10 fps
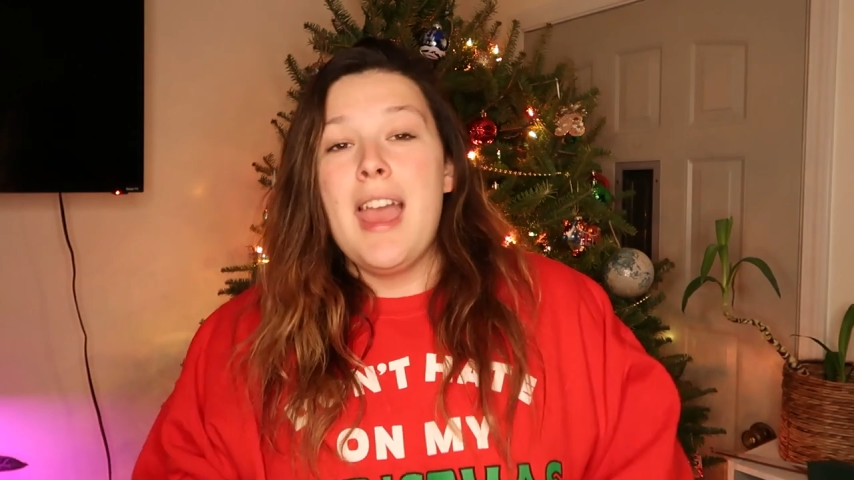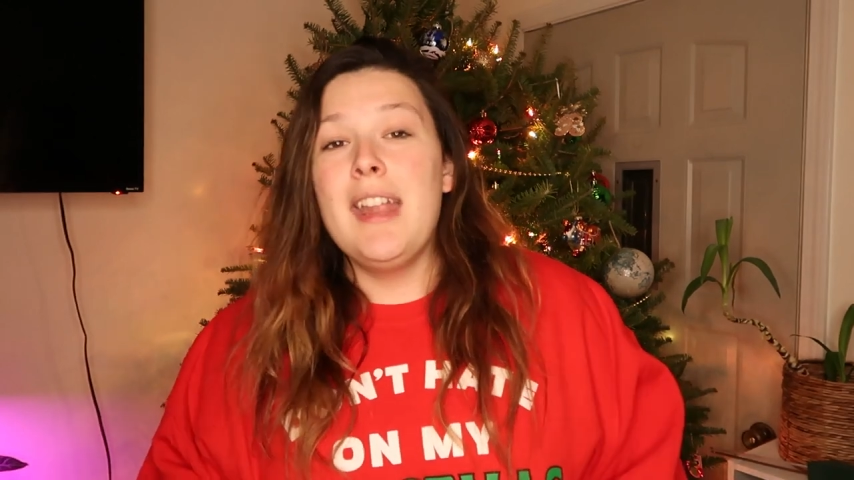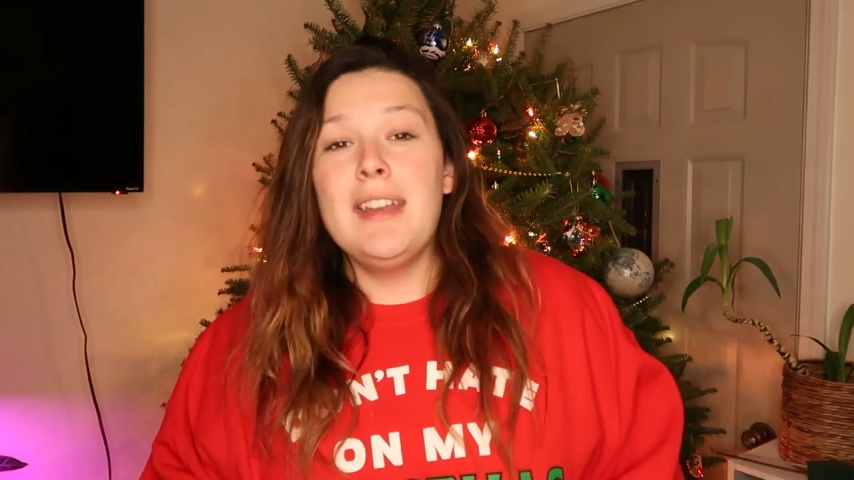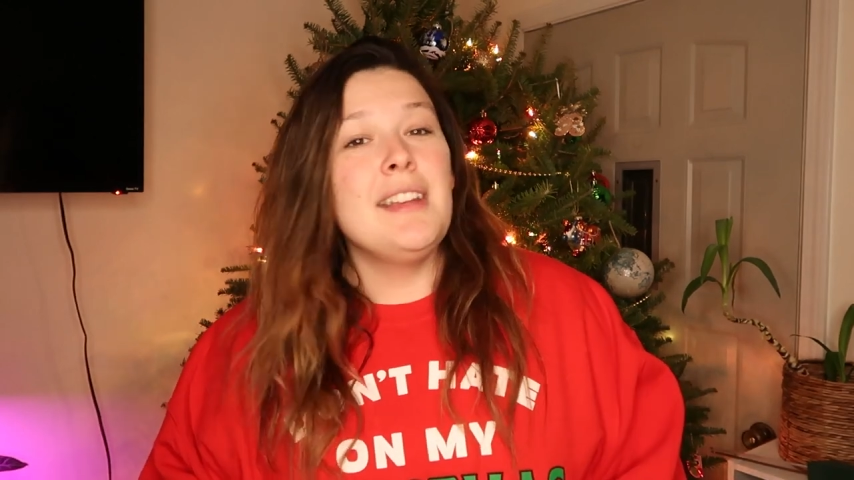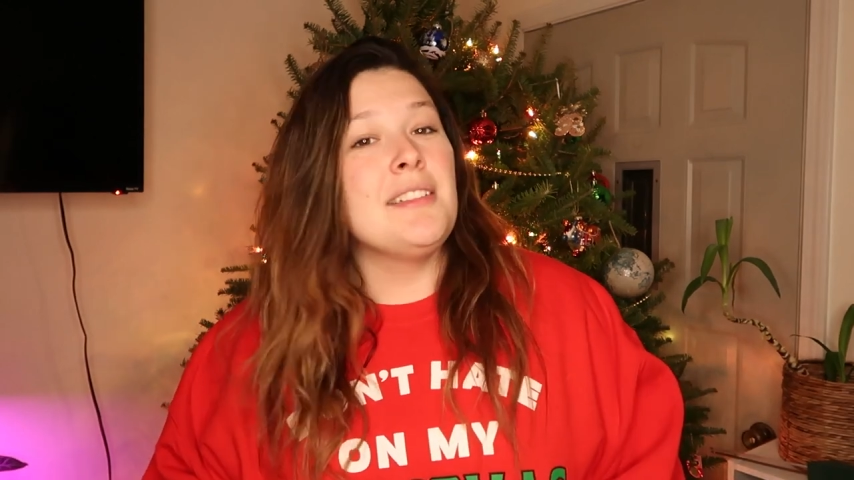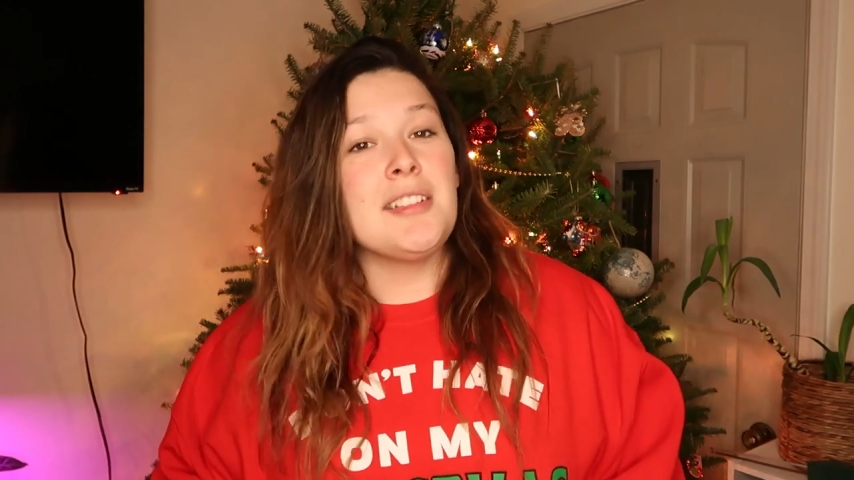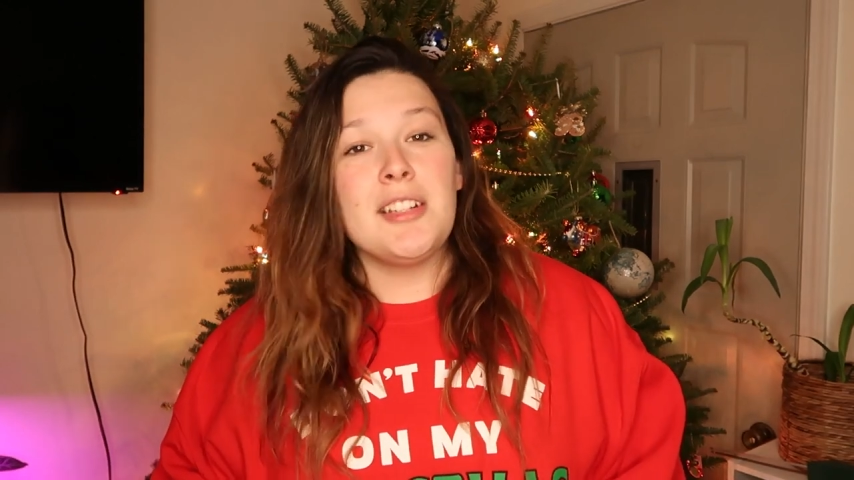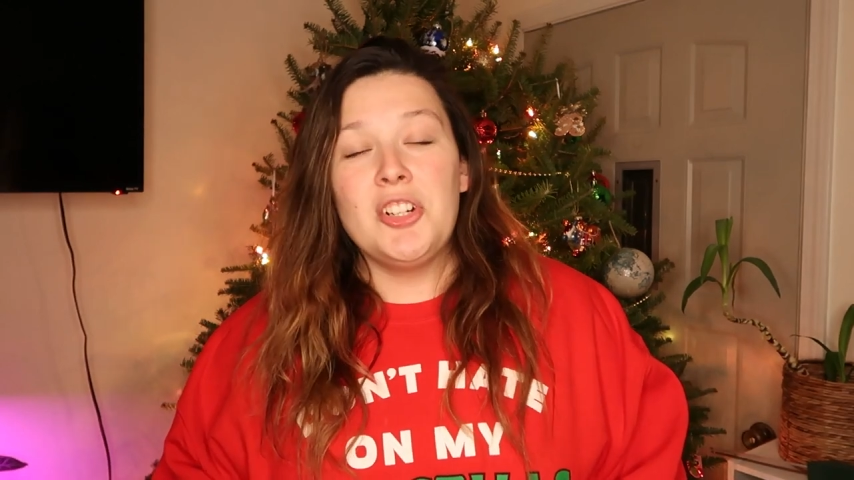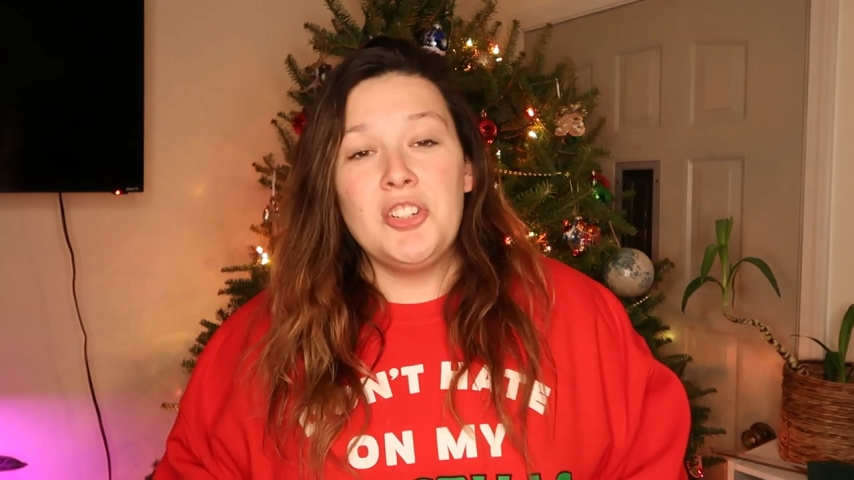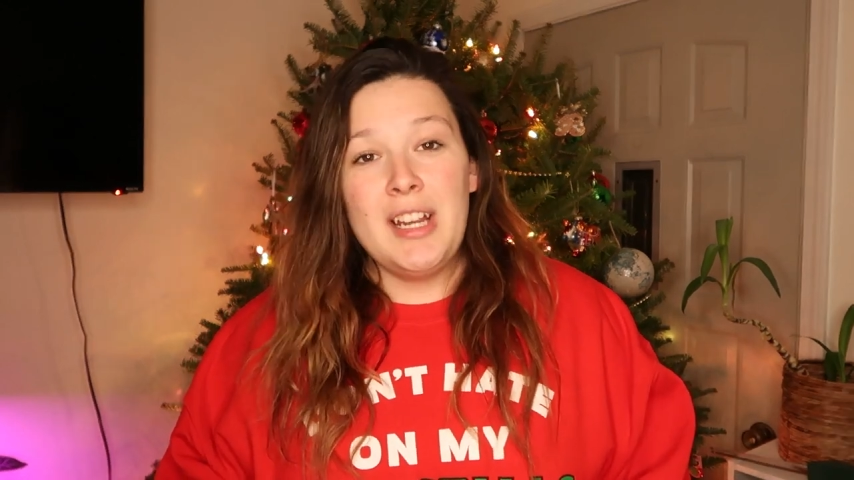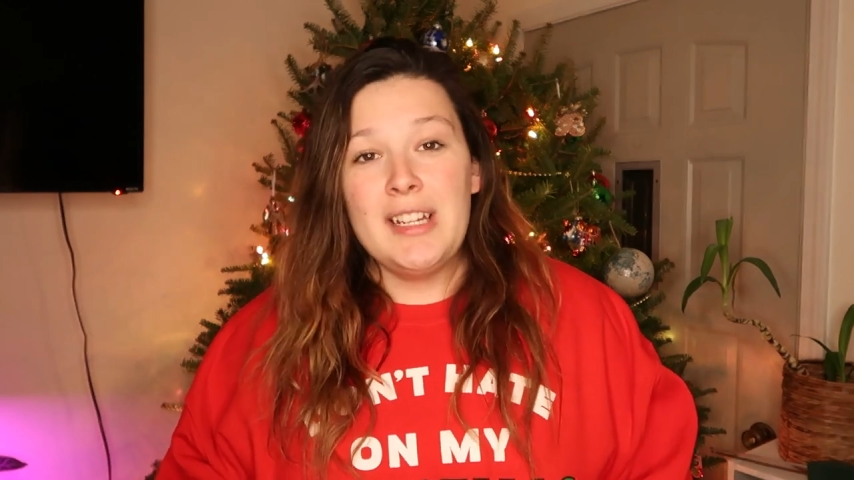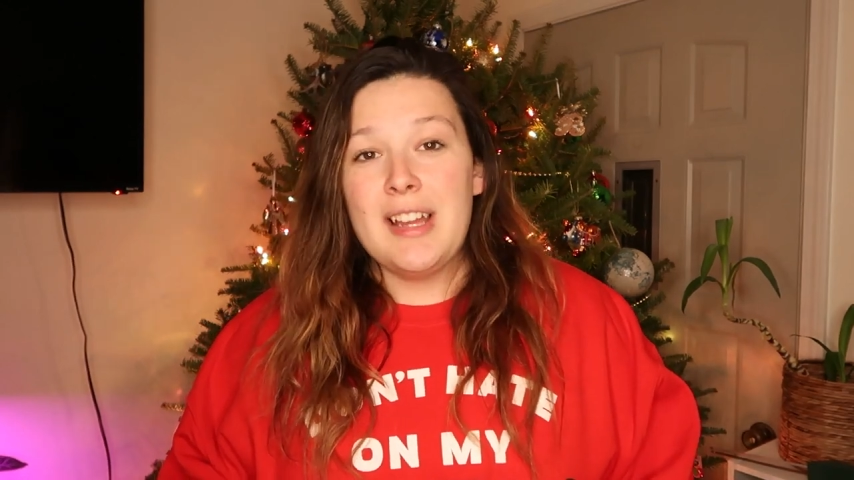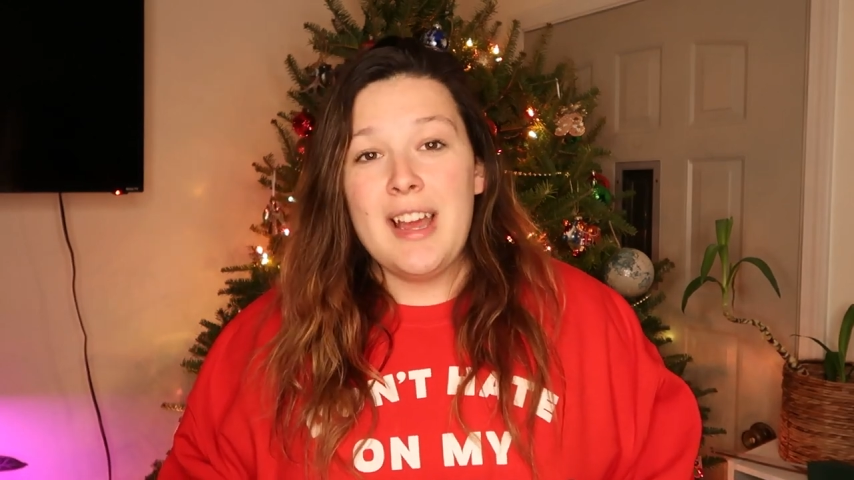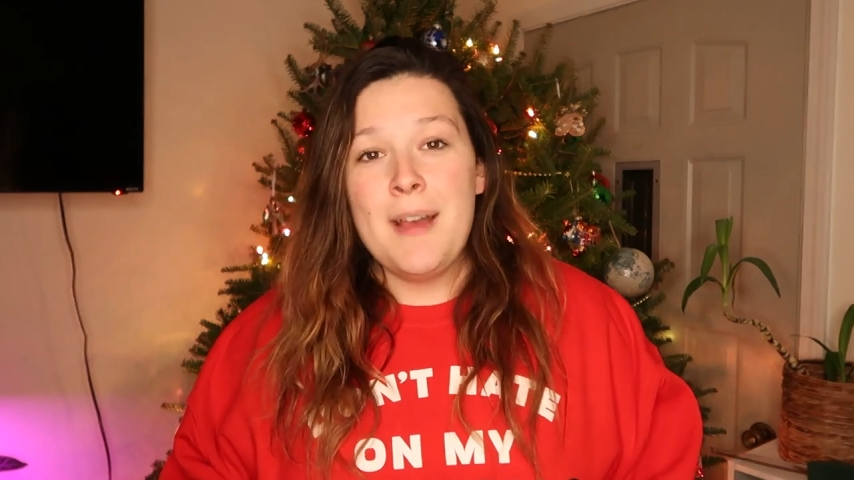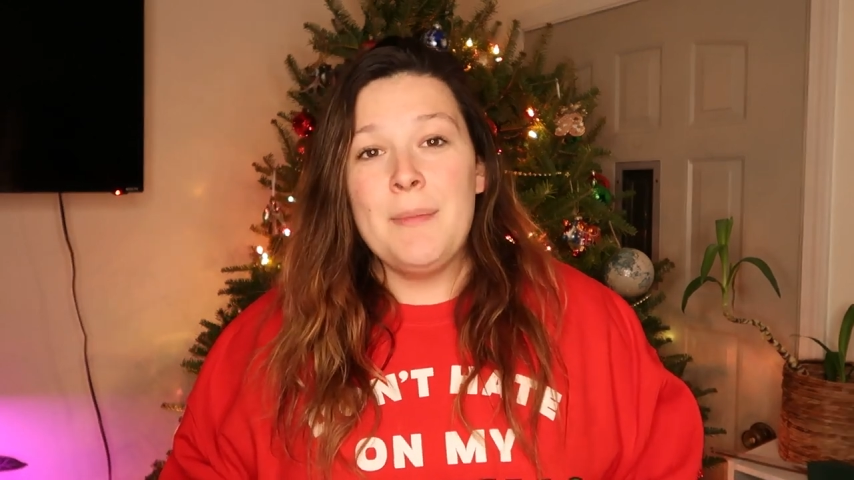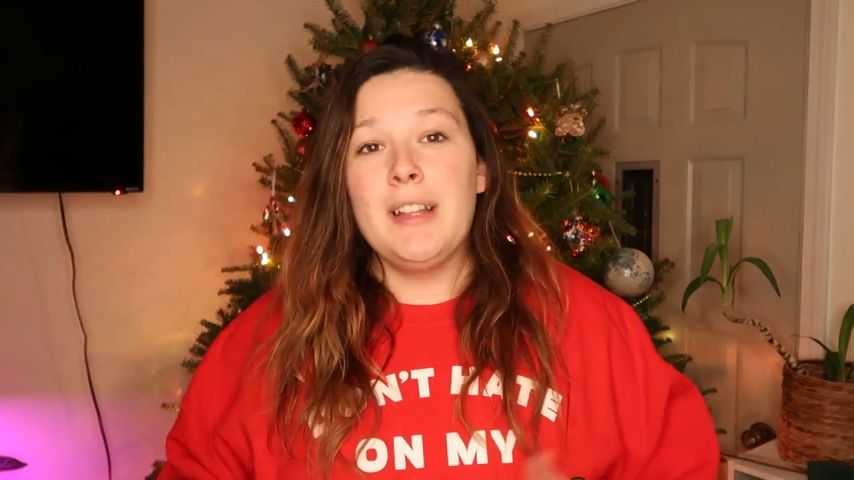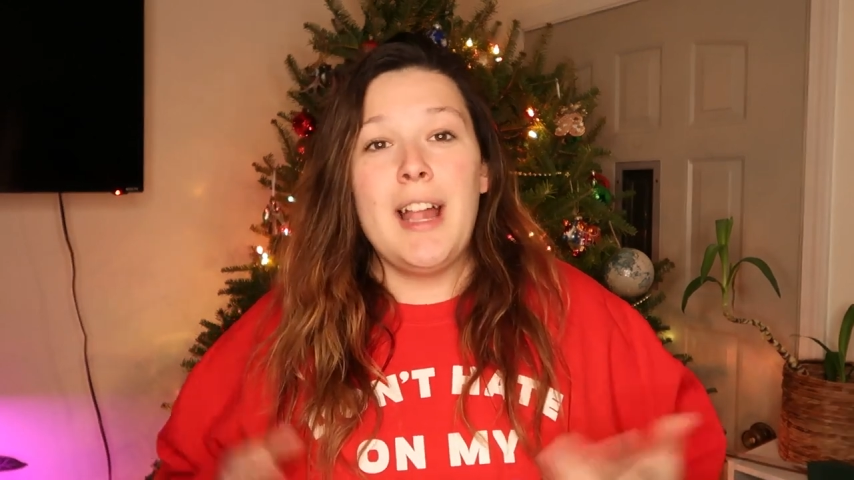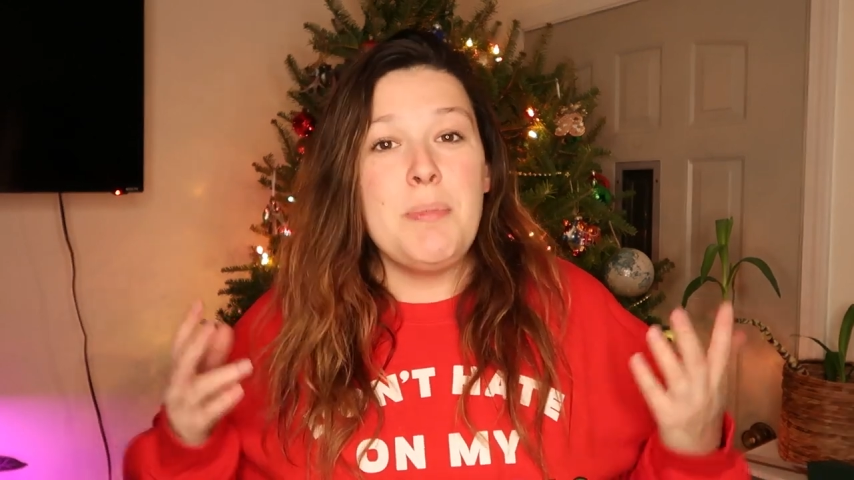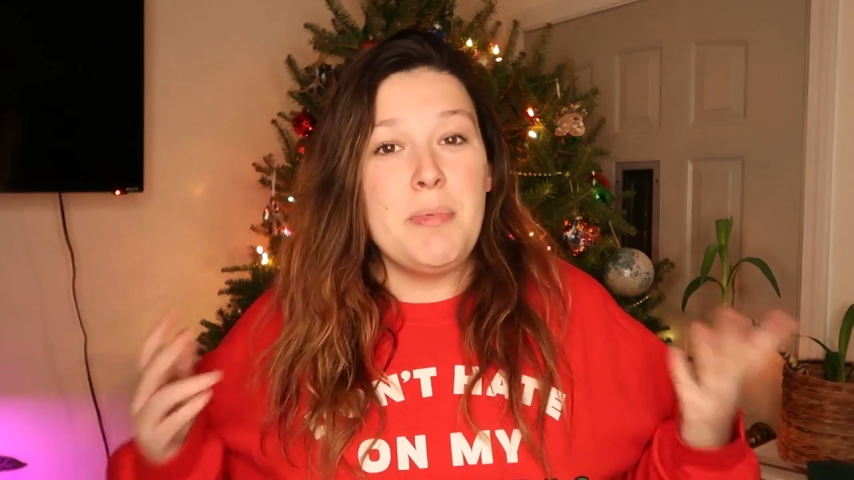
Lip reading: And it's just a great time. A lot